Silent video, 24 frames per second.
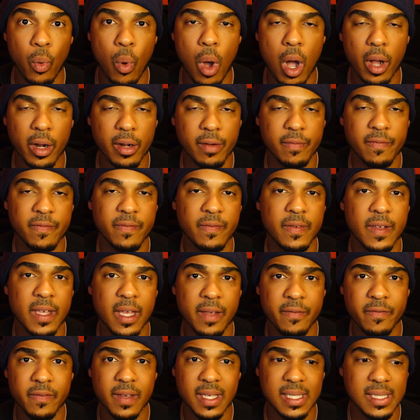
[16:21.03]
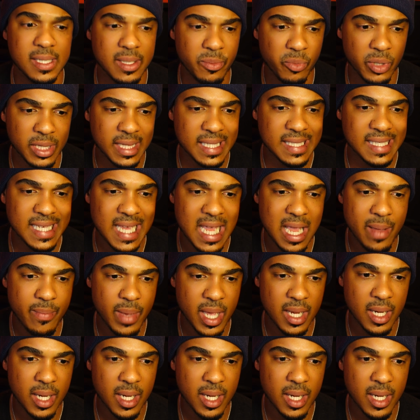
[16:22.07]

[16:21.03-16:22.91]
Walker fits with the team.